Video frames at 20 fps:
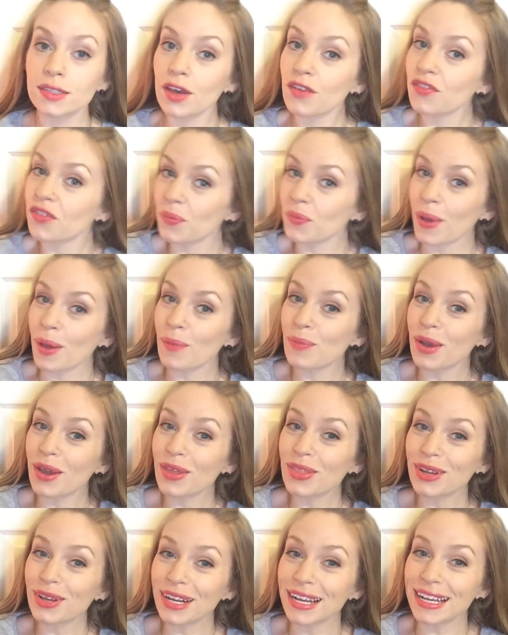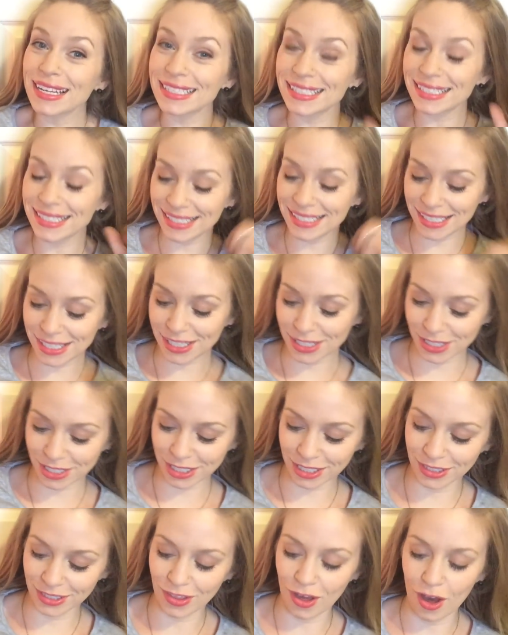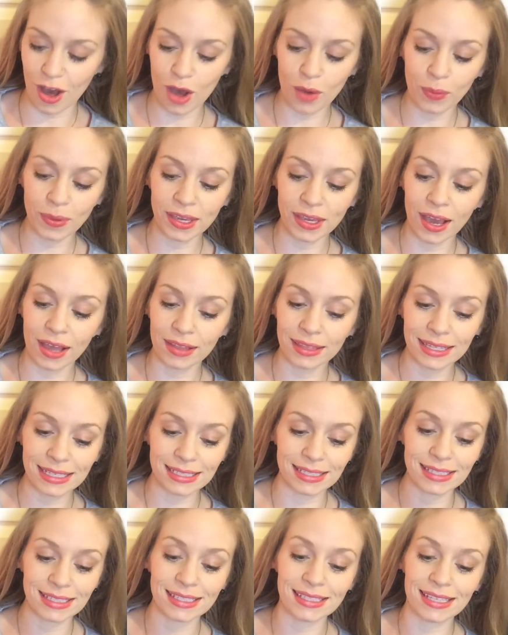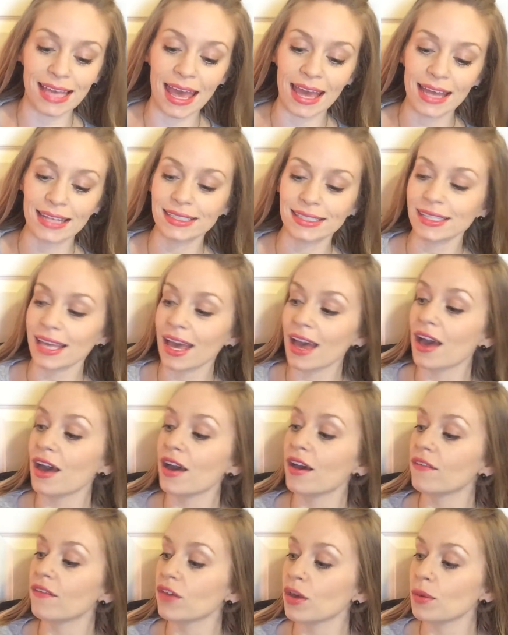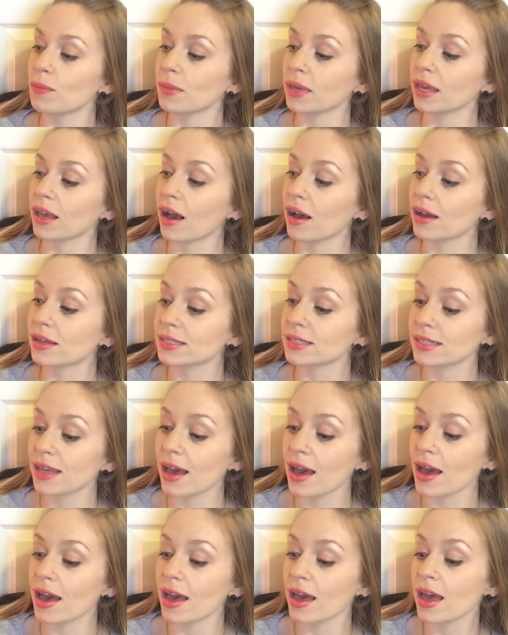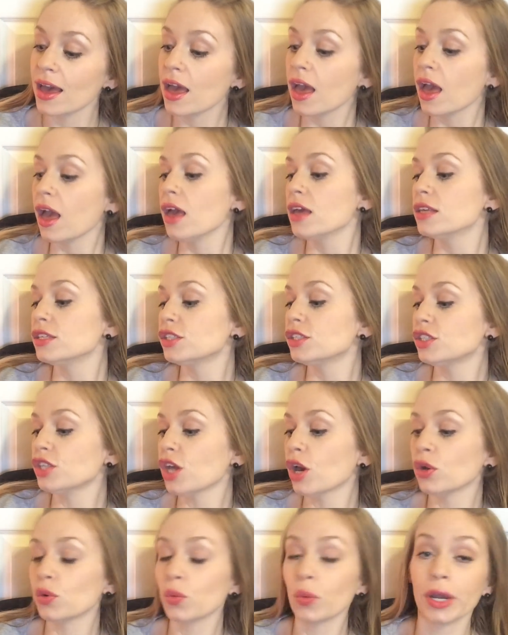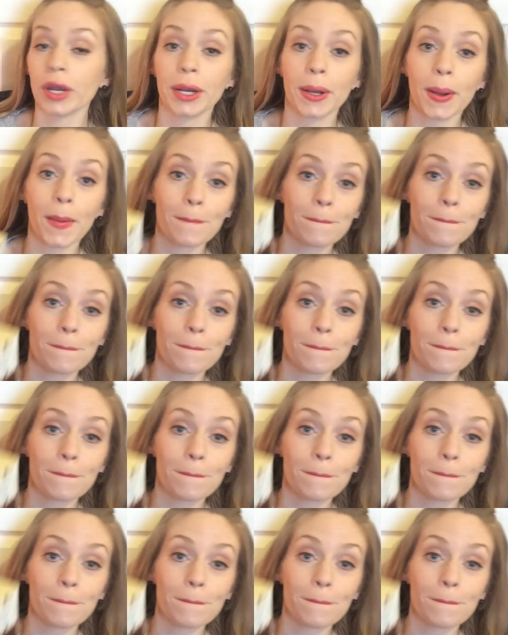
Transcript: So for my brother and sister-in-law, we got this set of Mikasa stoneware